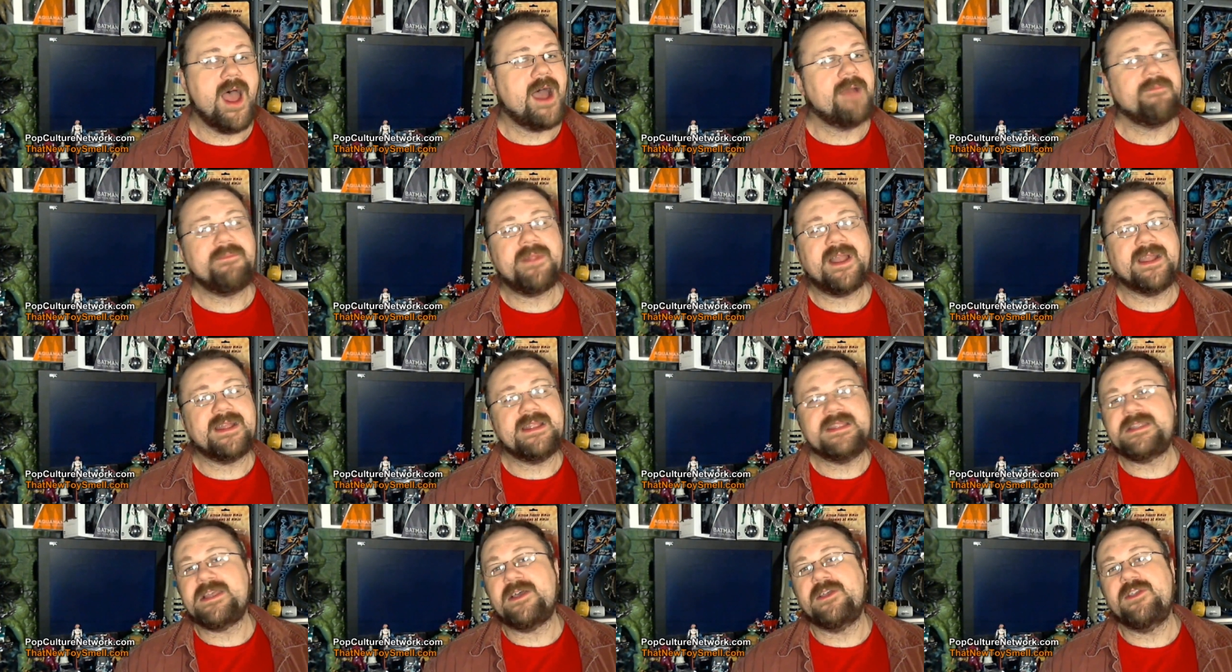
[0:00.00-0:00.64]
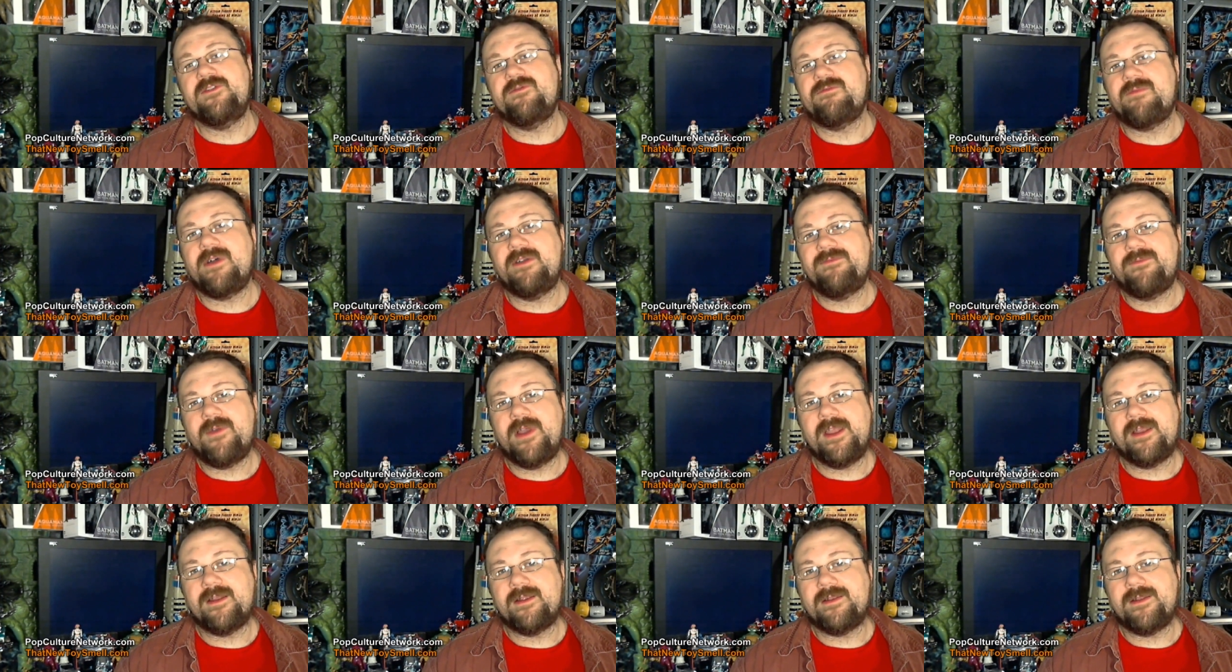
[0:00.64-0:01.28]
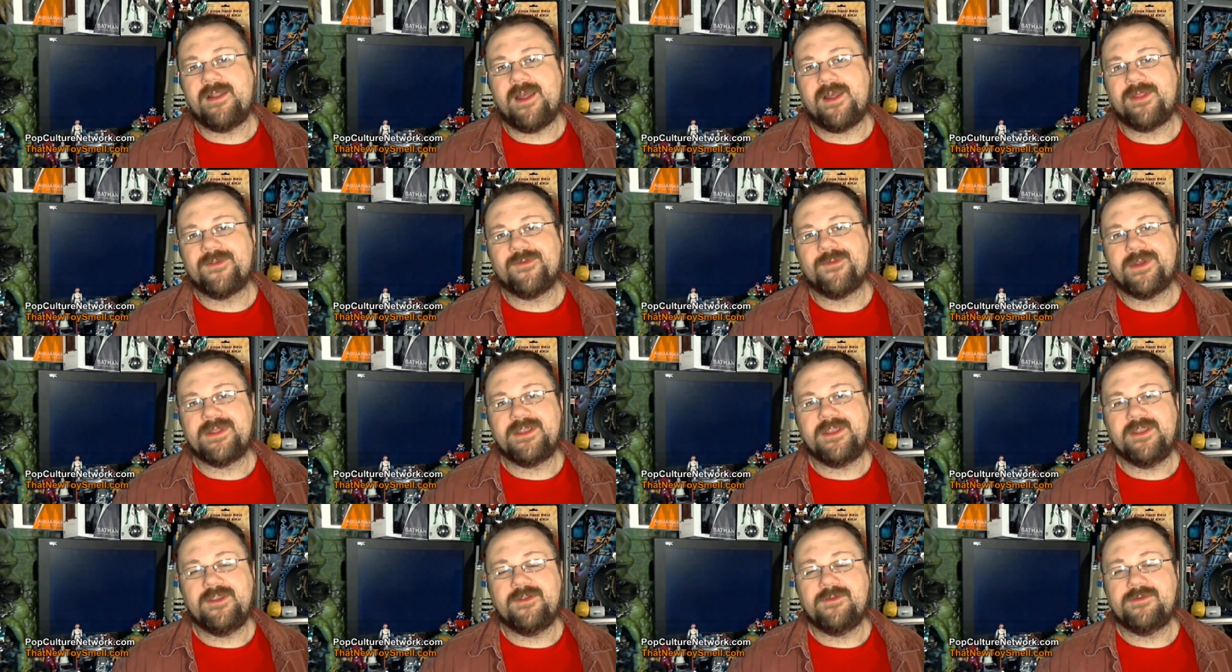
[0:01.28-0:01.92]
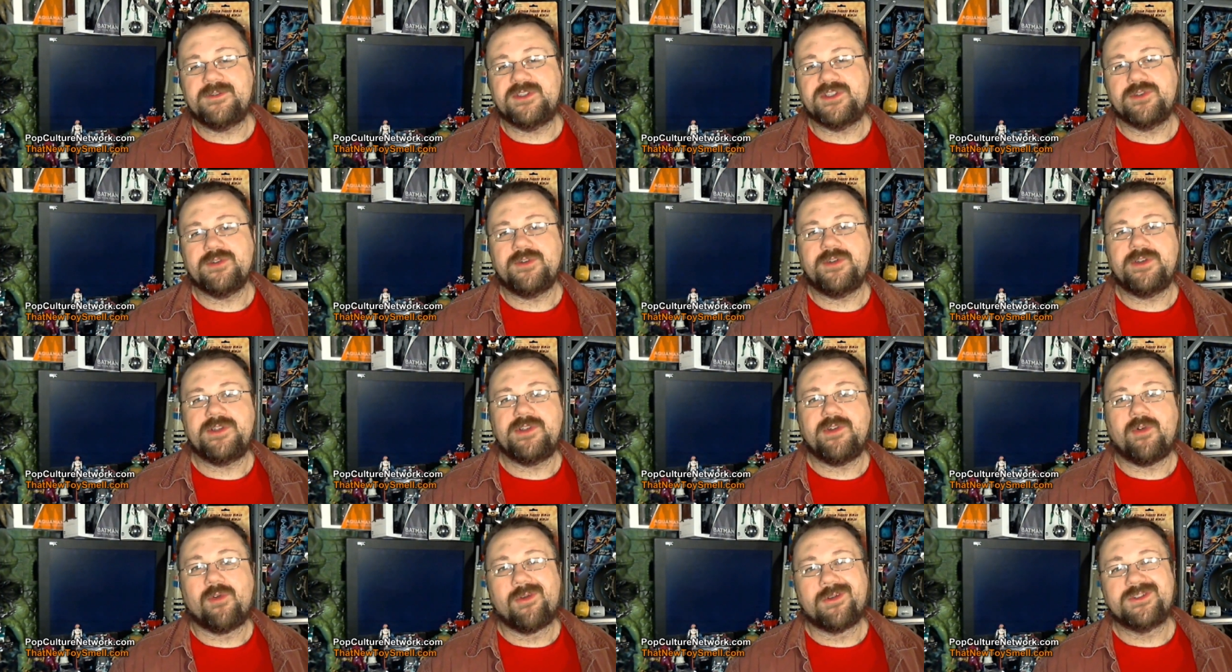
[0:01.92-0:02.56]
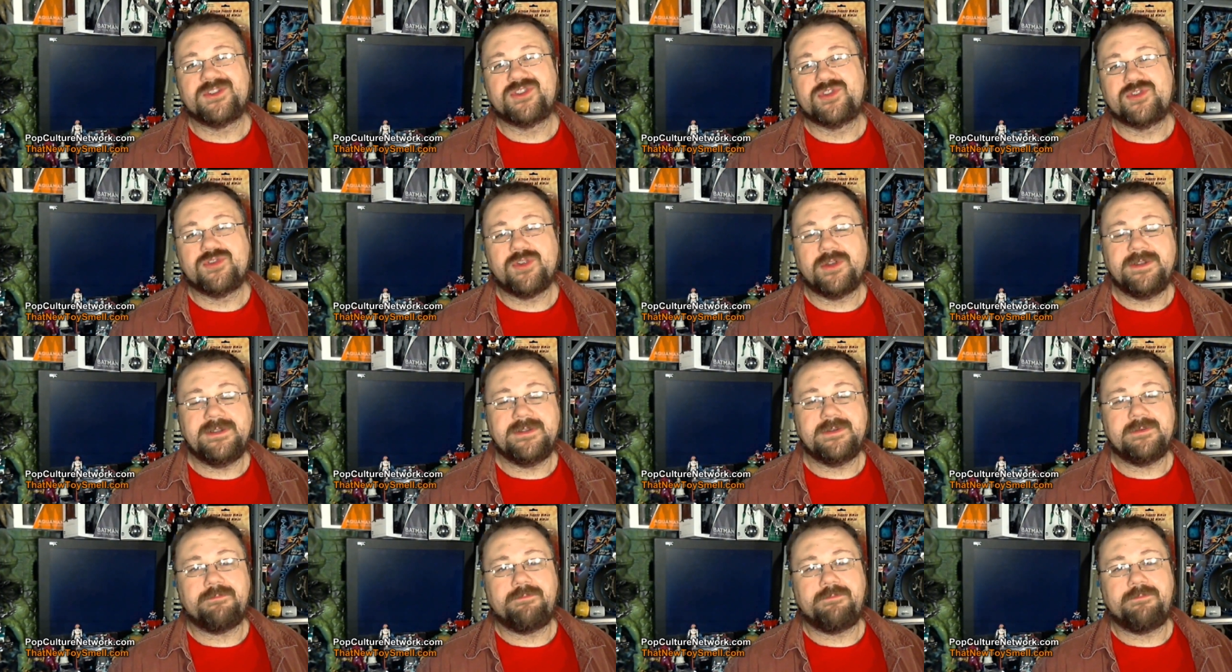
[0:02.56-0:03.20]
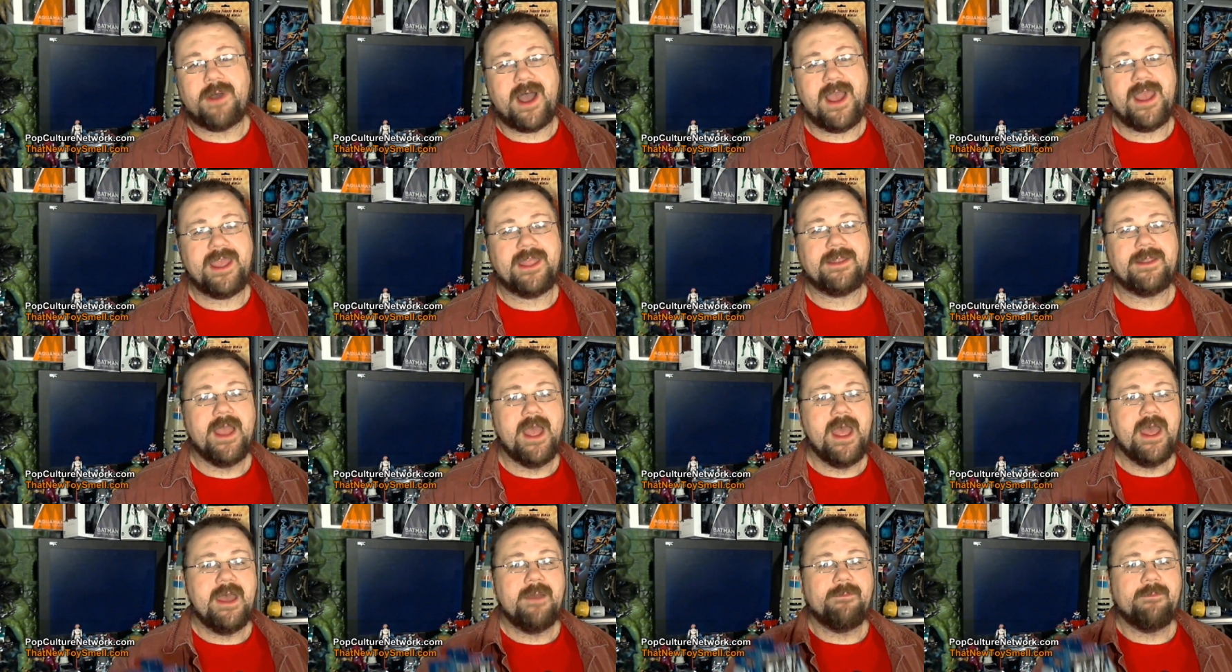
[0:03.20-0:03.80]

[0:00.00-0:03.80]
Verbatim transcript: I'm not going to tell you one way or another whether you should or shouldn't buy it,